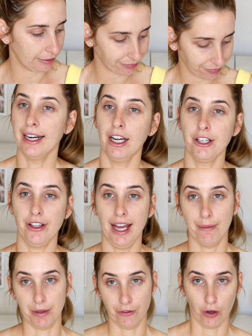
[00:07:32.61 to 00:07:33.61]
And I do
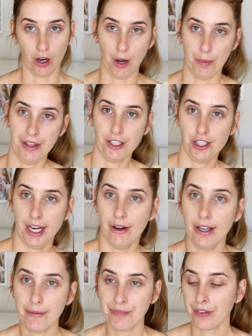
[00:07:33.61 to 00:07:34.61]
that before I hop in the
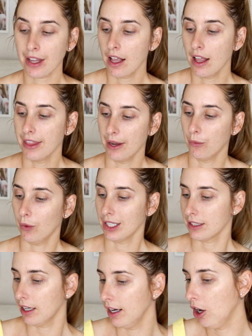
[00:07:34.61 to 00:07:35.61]
shower. Then
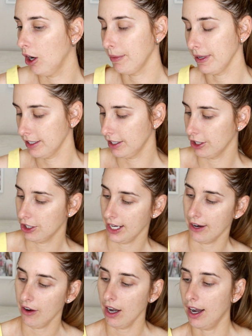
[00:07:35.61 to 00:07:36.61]
once I hop into the
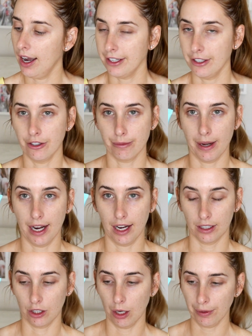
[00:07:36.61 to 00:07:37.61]
shower, I use my
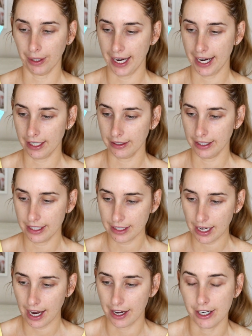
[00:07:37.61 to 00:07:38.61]
Uncomplicated
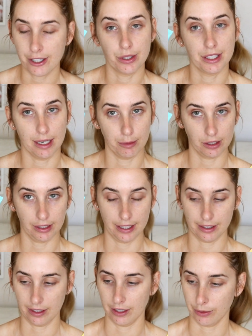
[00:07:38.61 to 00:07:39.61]
cleanser, and I do a double
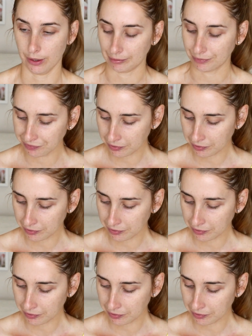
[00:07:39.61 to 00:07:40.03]
cleanser this one.